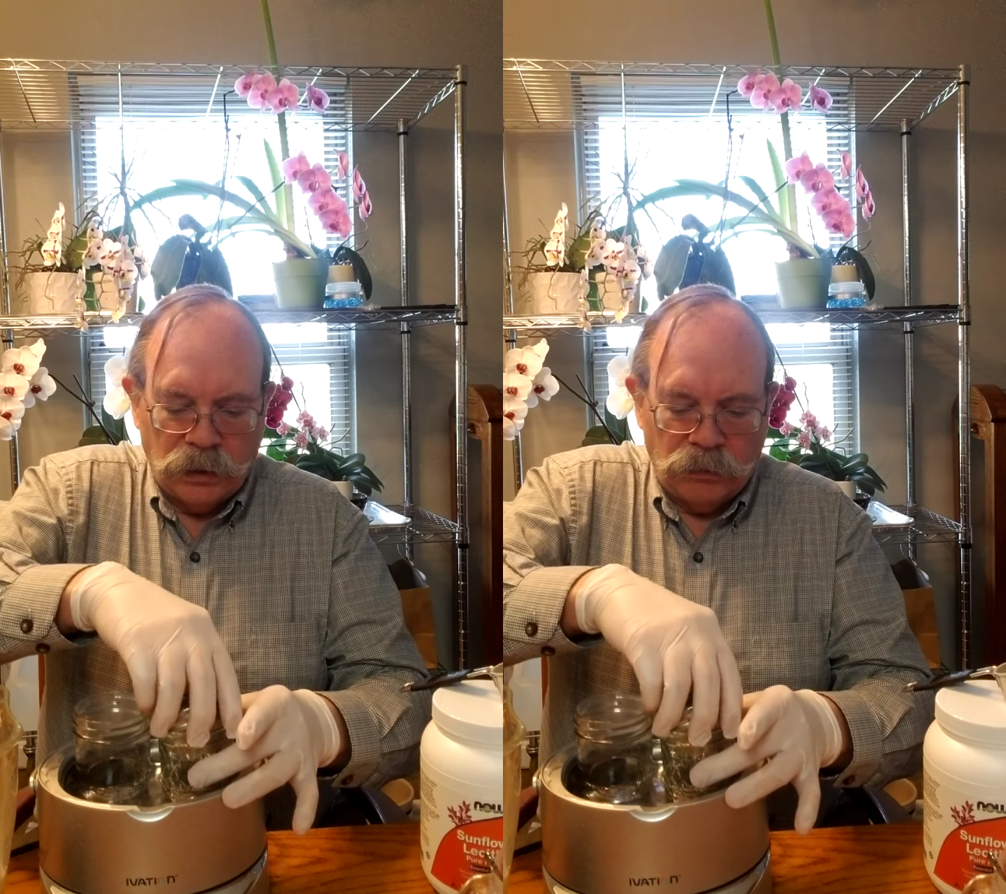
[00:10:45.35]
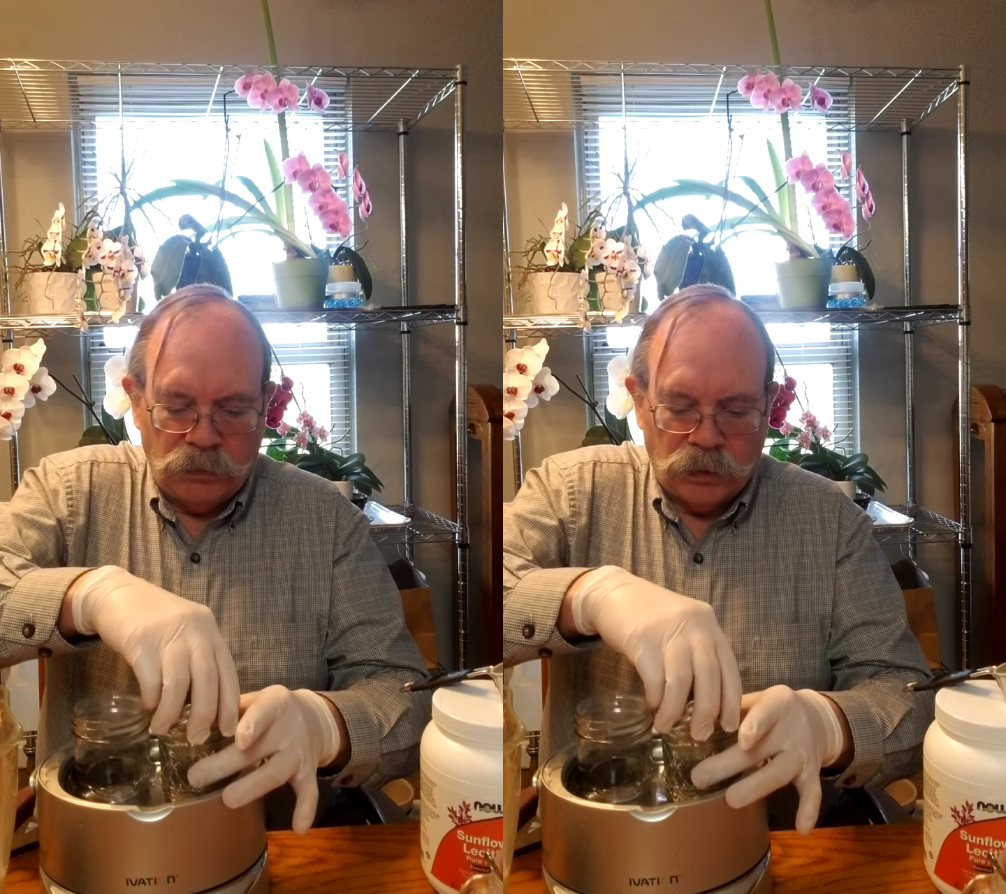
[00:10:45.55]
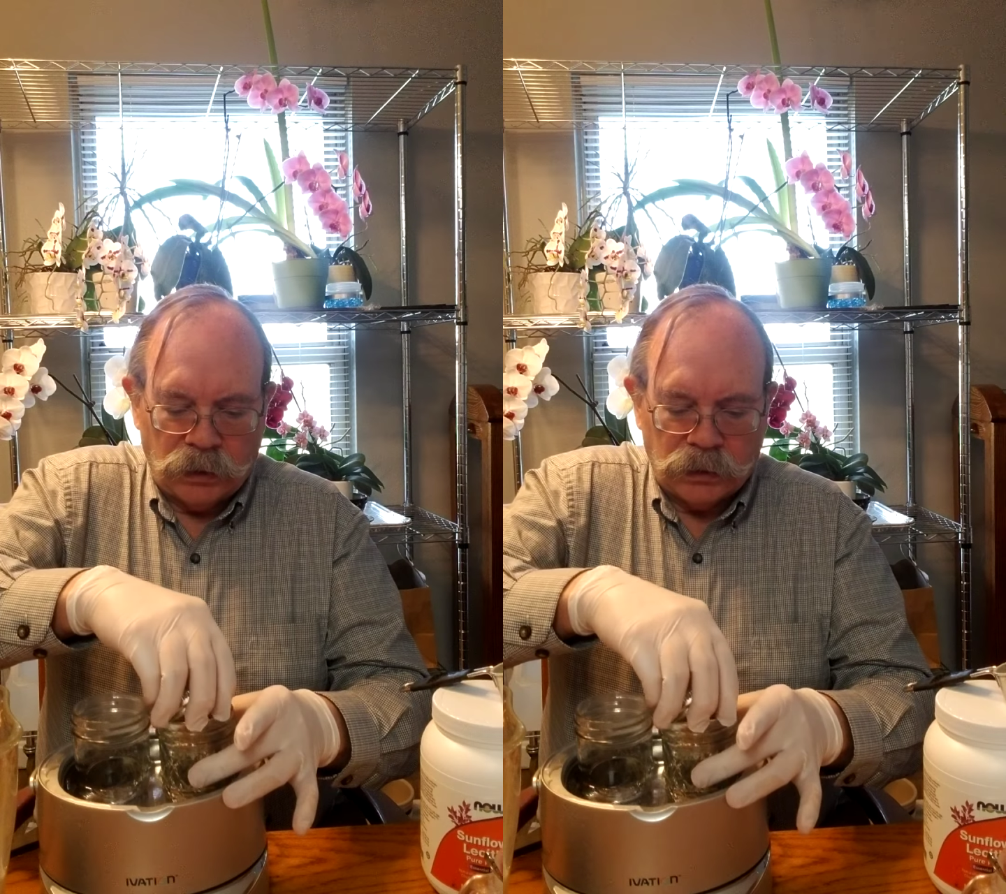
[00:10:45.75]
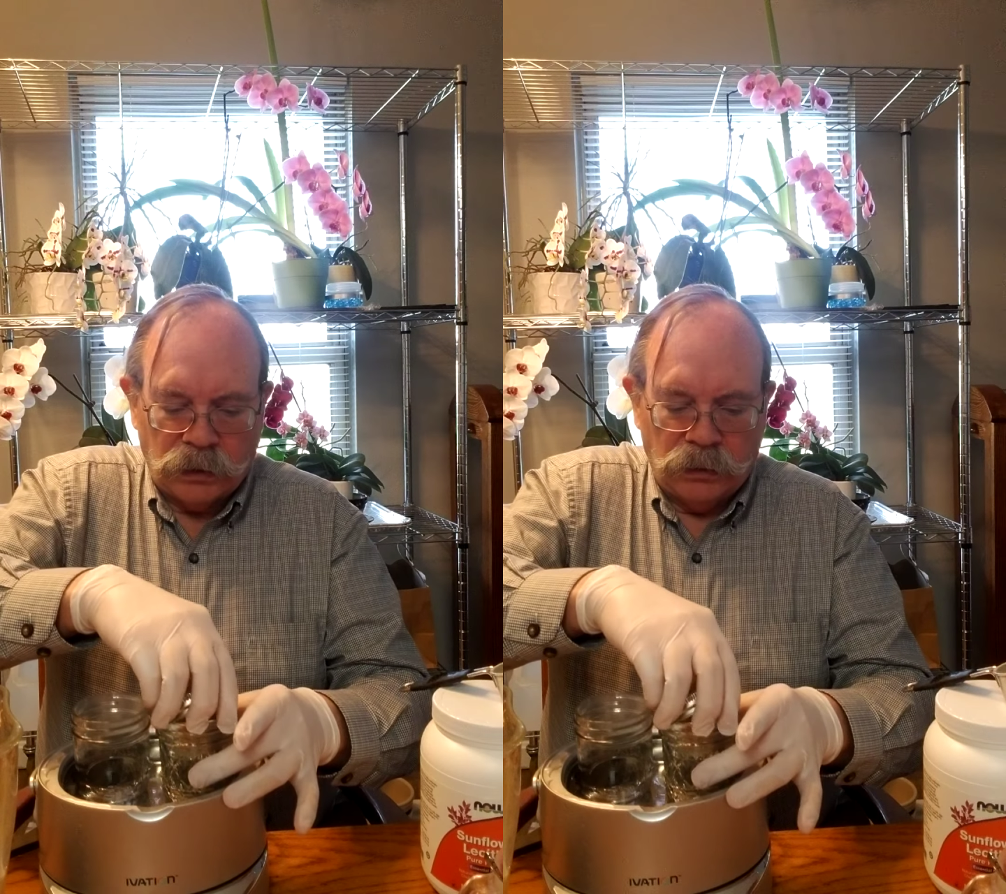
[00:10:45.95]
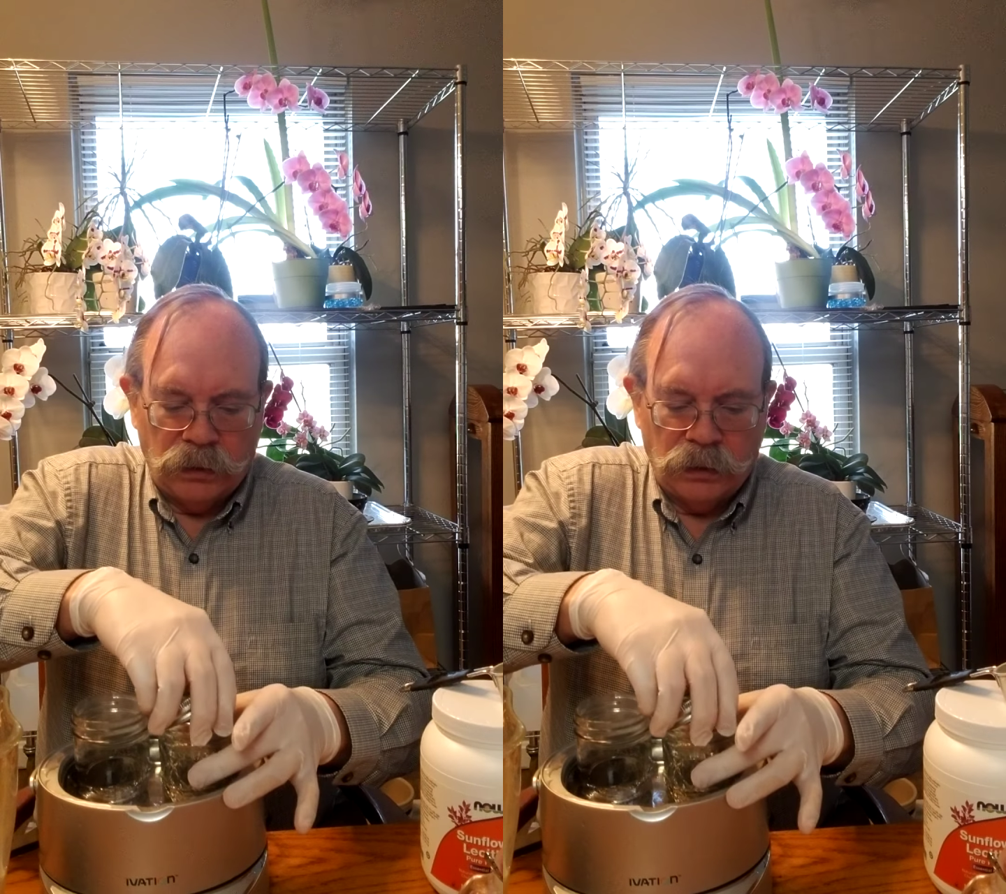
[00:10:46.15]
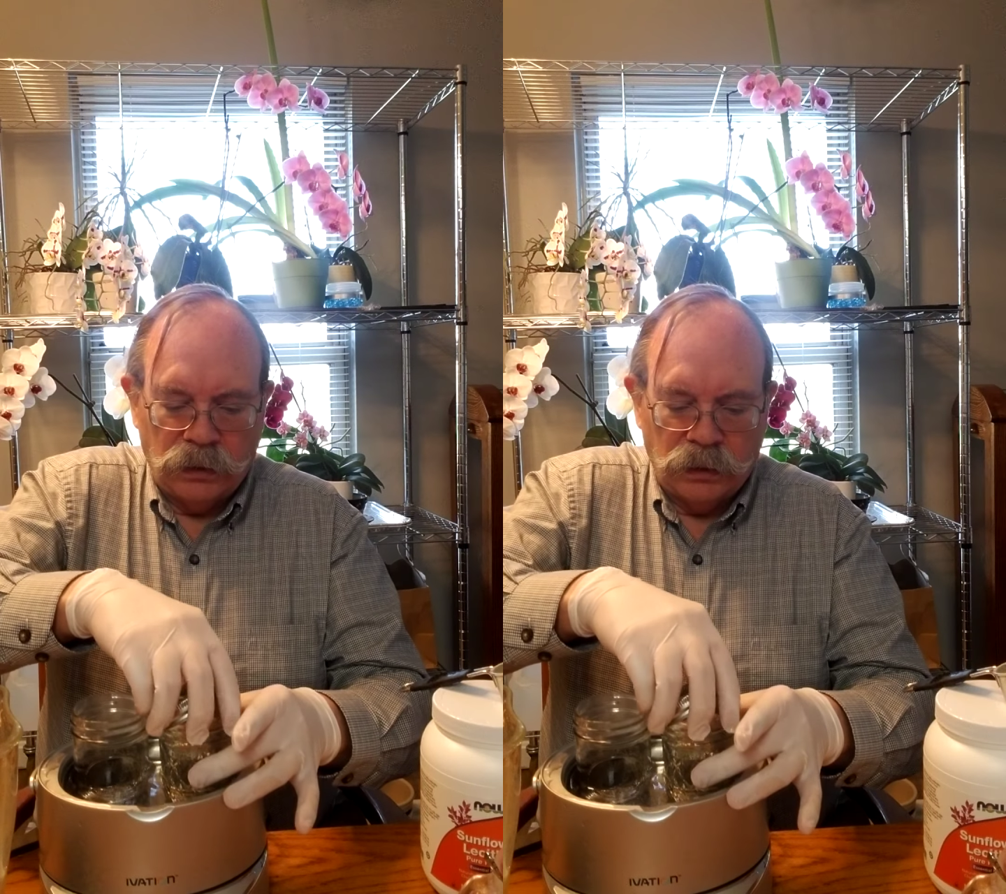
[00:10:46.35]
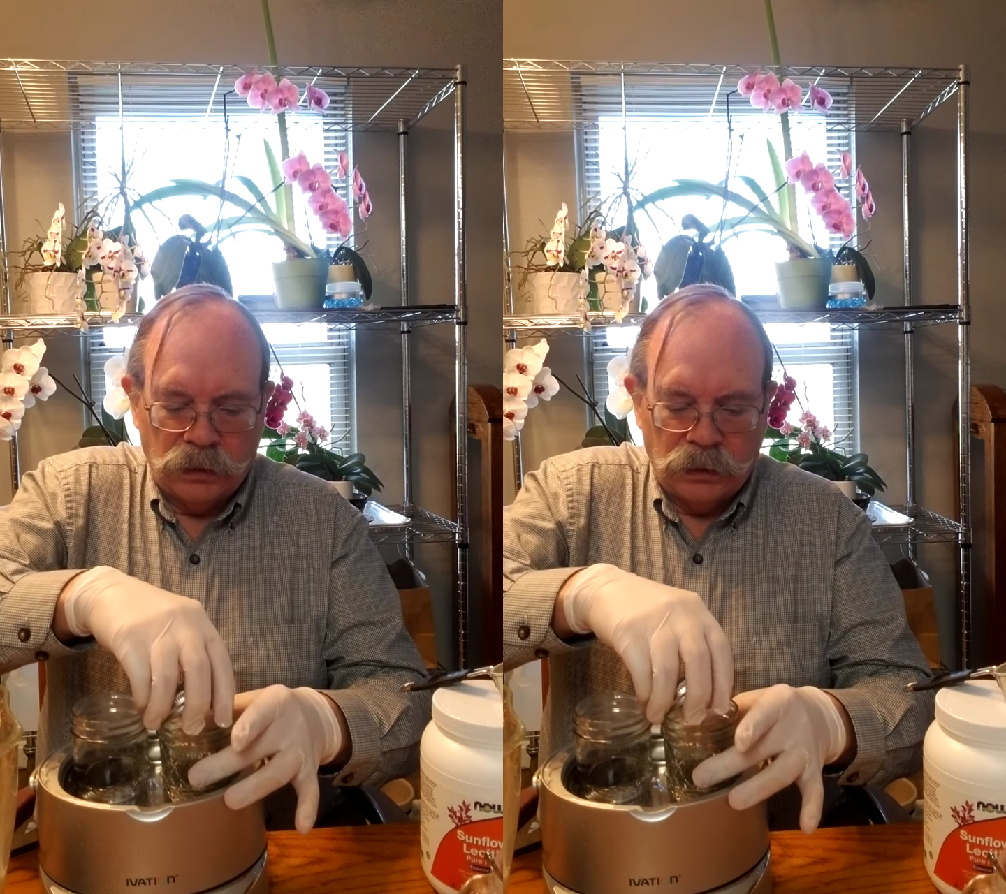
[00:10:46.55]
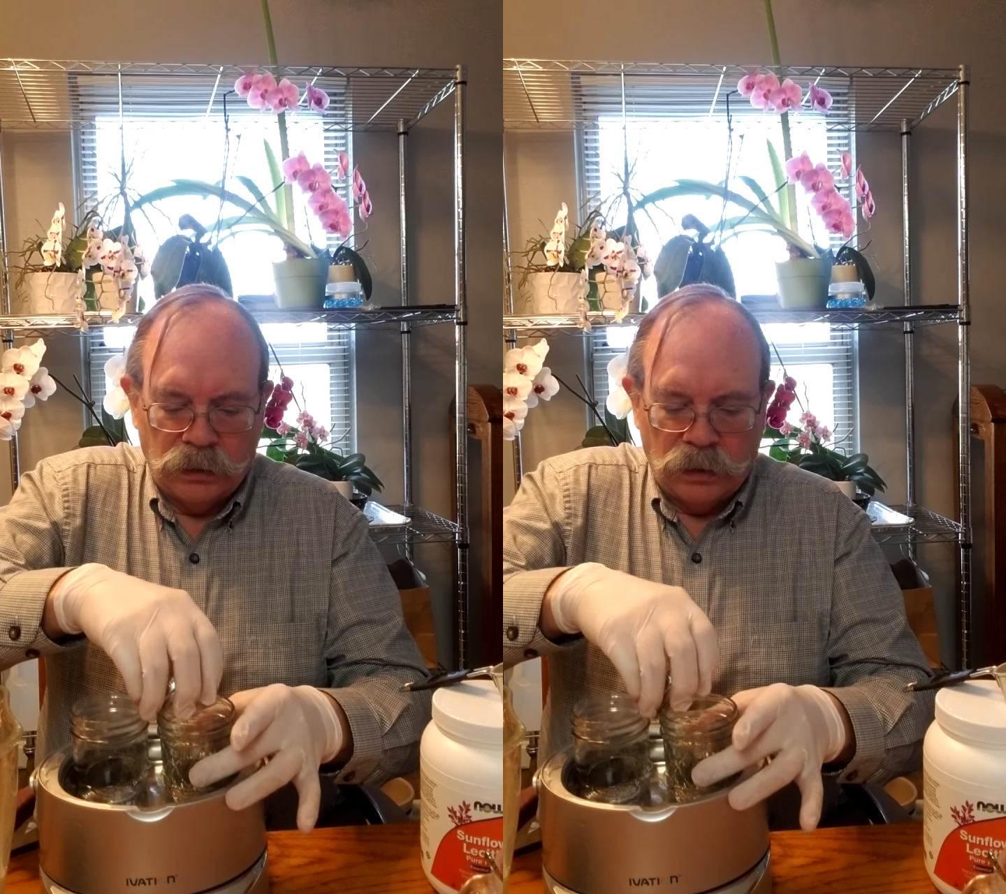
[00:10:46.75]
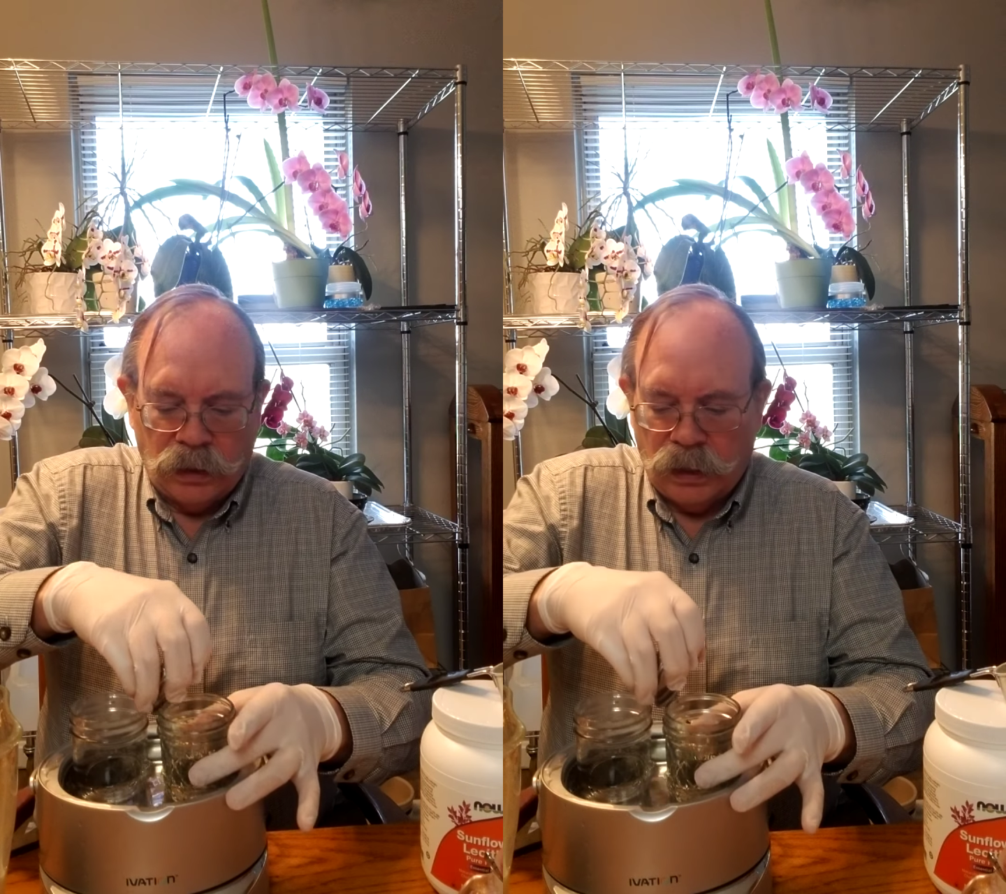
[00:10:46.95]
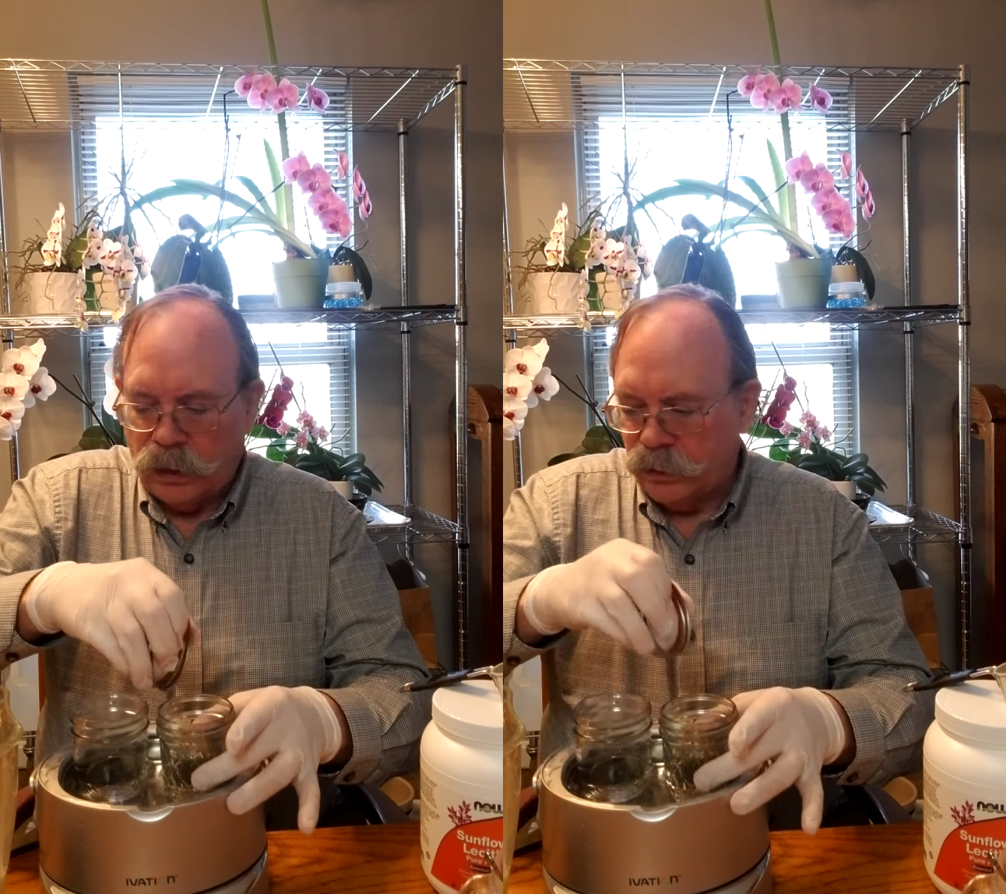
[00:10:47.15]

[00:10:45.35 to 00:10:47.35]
We want to add